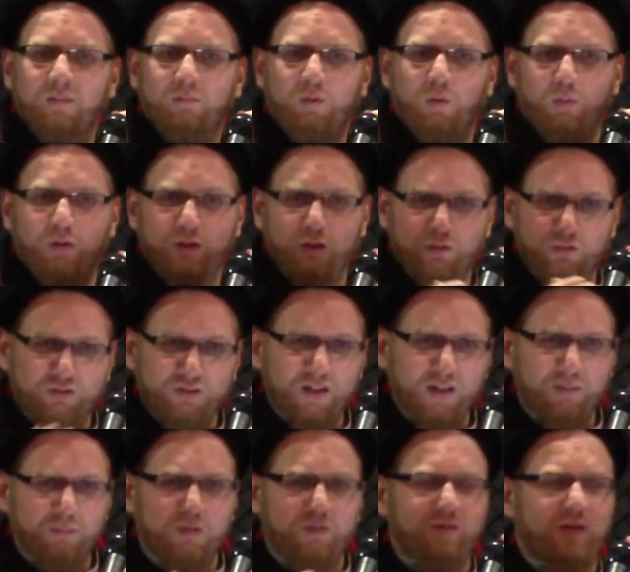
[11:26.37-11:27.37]
But when you see
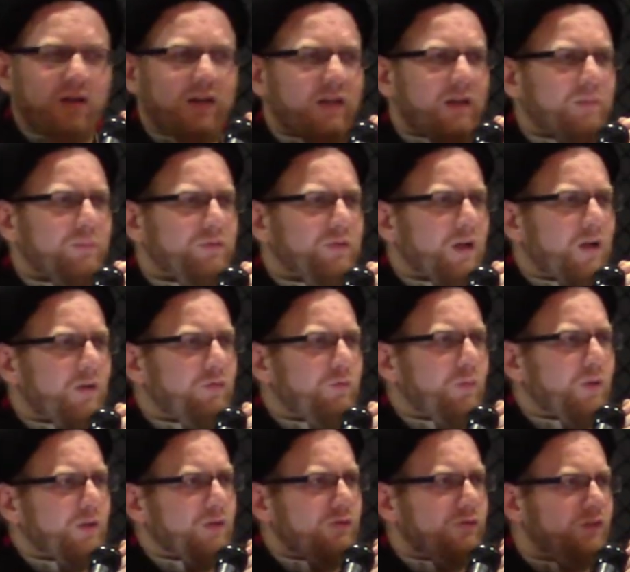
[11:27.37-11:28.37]
him defending himself,
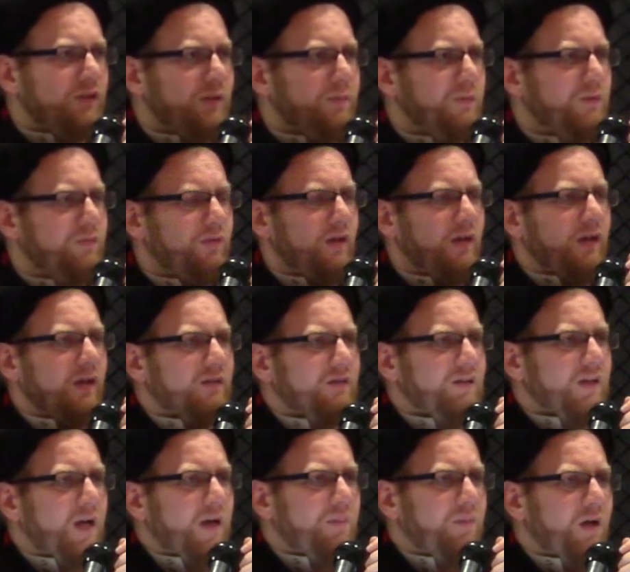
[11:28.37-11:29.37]
when you see him defending
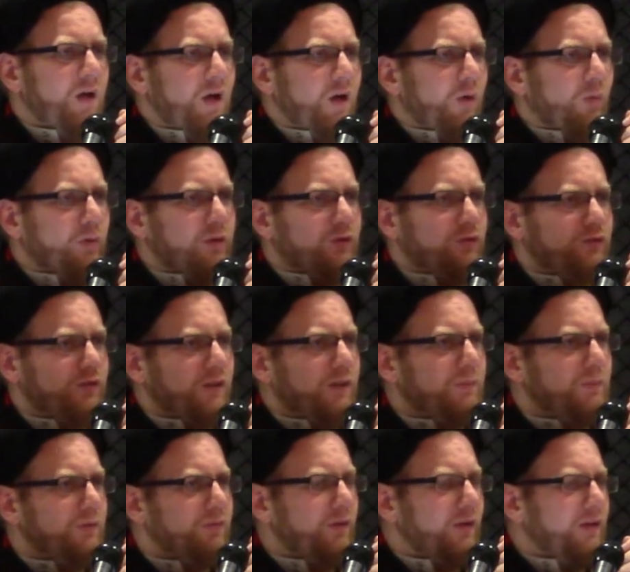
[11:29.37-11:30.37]
Islam, when you see him
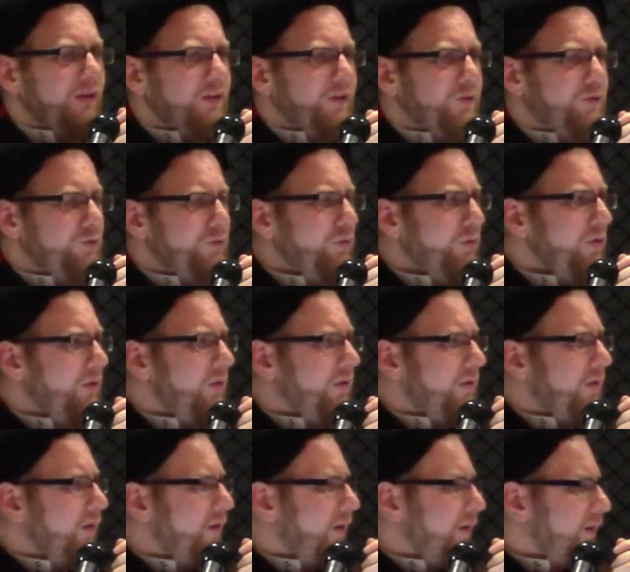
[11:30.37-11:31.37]
defending the truth,
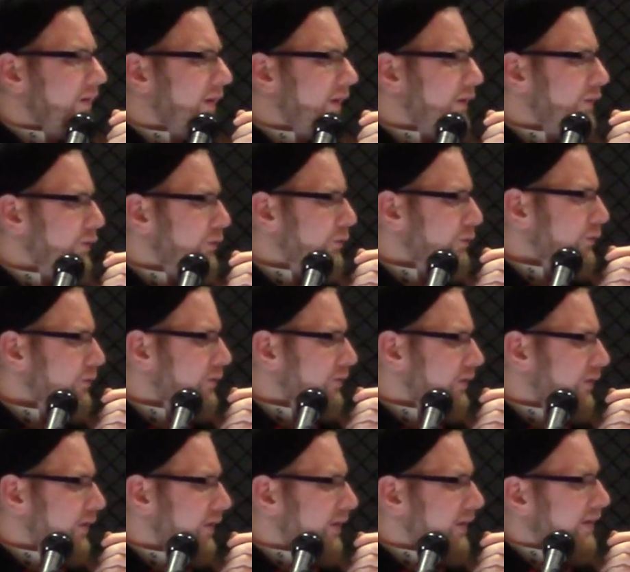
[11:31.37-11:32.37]
then do
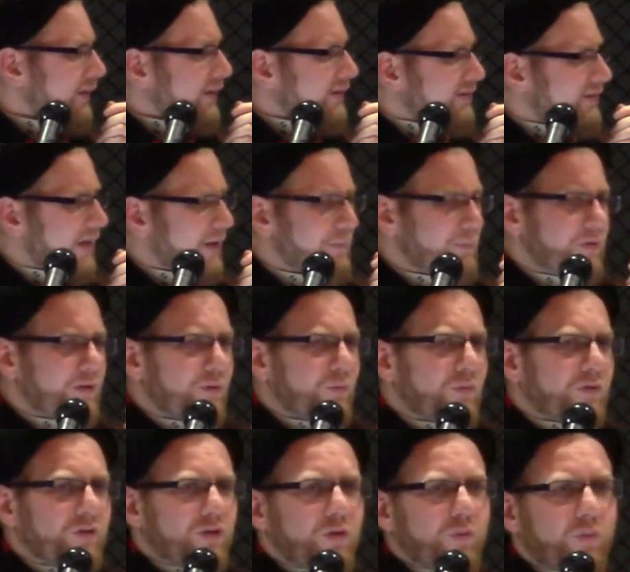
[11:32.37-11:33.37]
the same thing
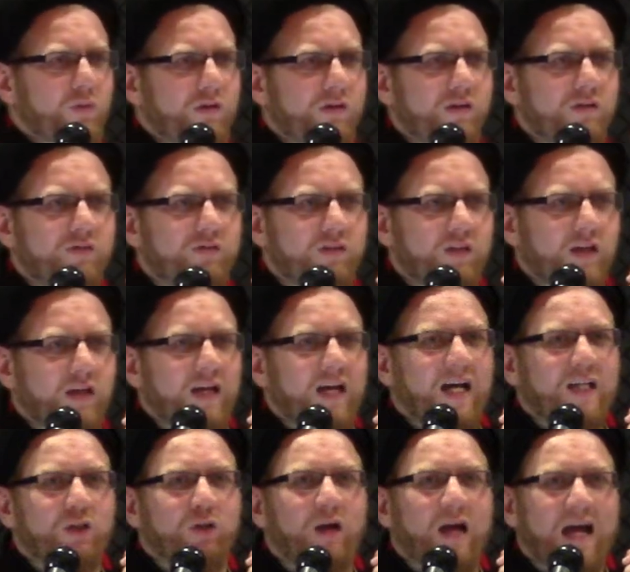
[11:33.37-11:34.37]
with your words
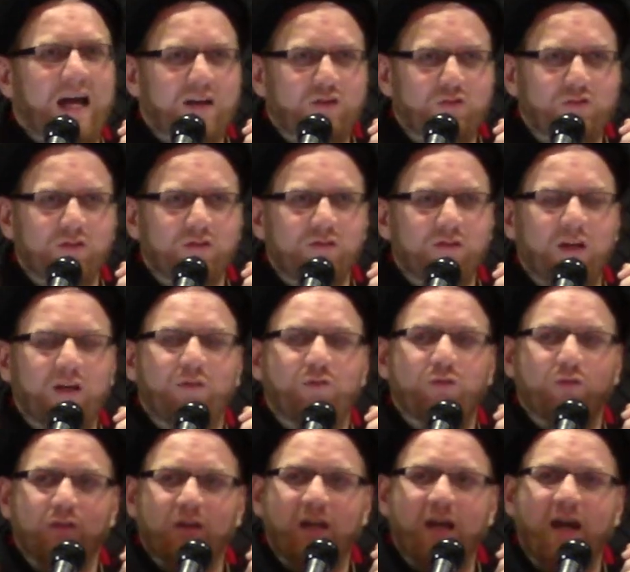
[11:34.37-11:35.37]
and your actions, and if
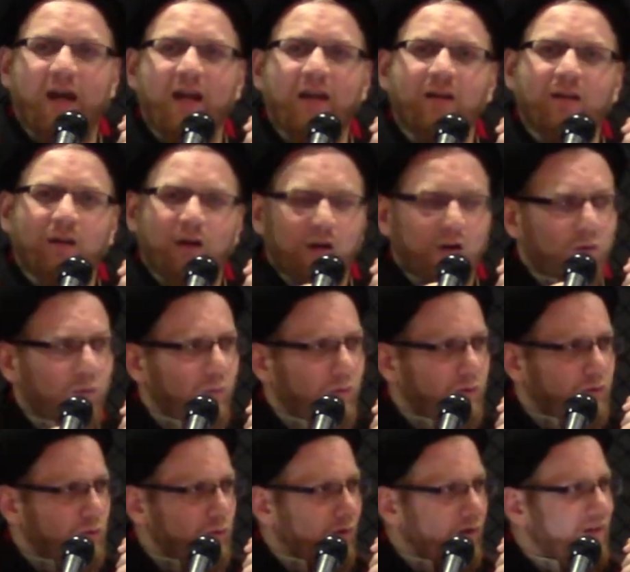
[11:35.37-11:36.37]
you can,
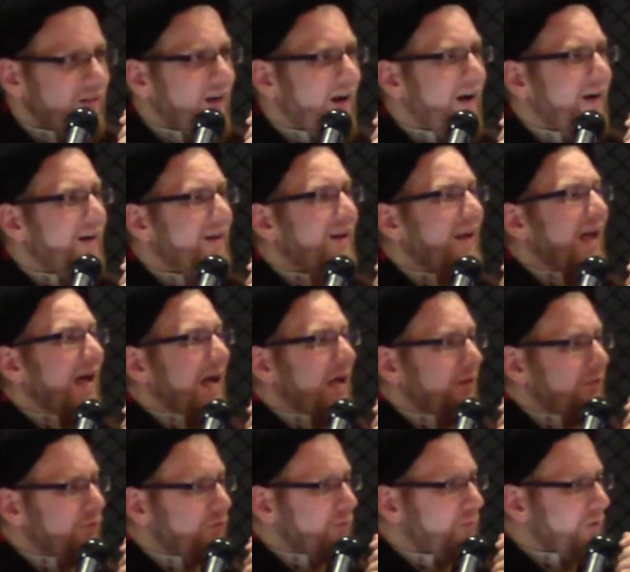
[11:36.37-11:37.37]
with your entire
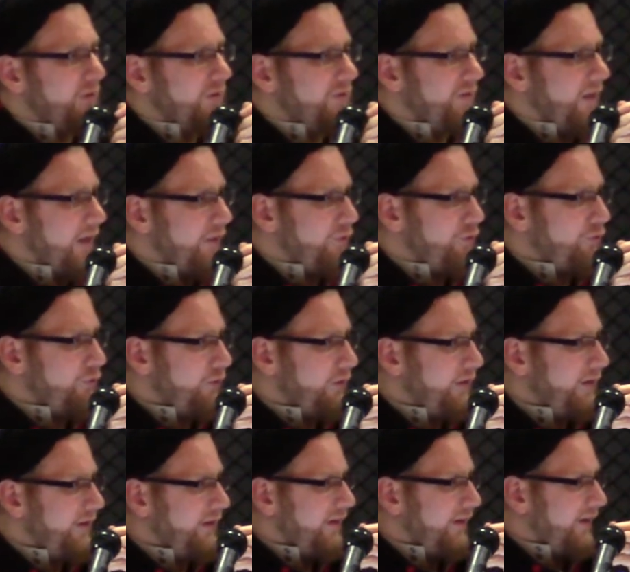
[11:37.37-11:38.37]
lives, because that
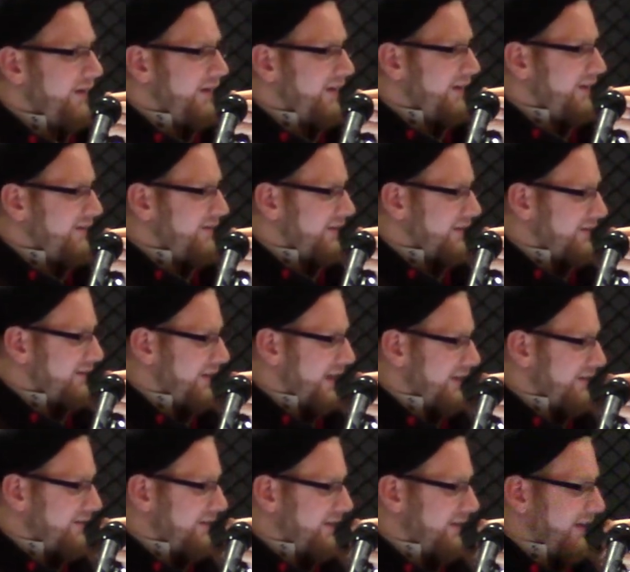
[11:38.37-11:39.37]
truly is
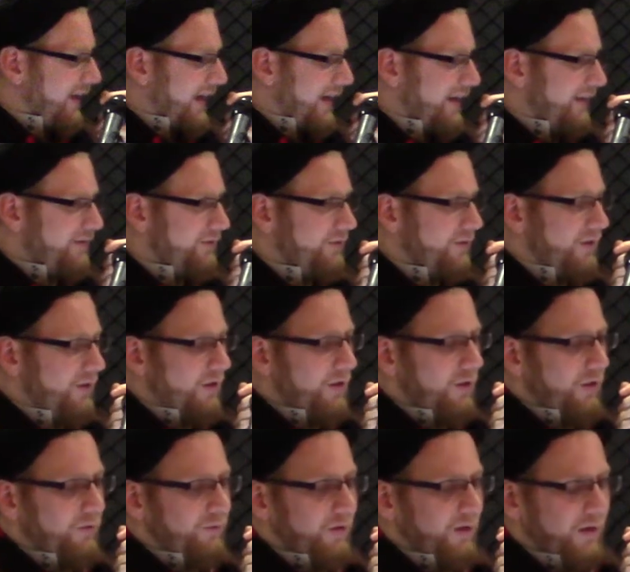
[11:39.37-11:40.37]
success in the eyes
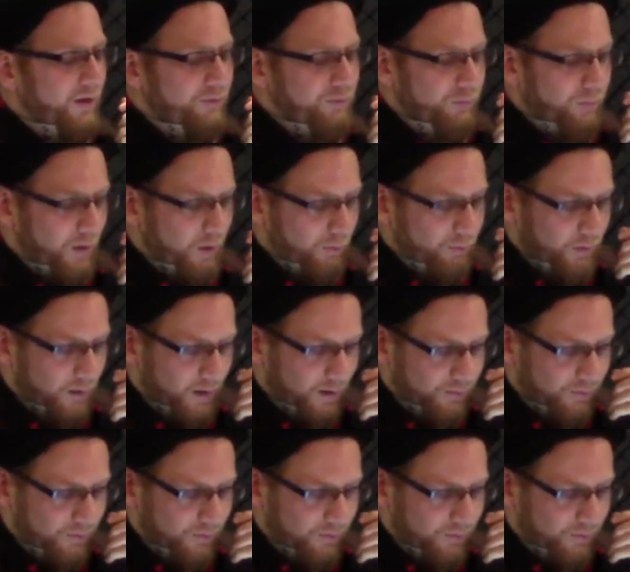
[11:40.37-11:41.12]
of Allah subhanahu wa ta'ala.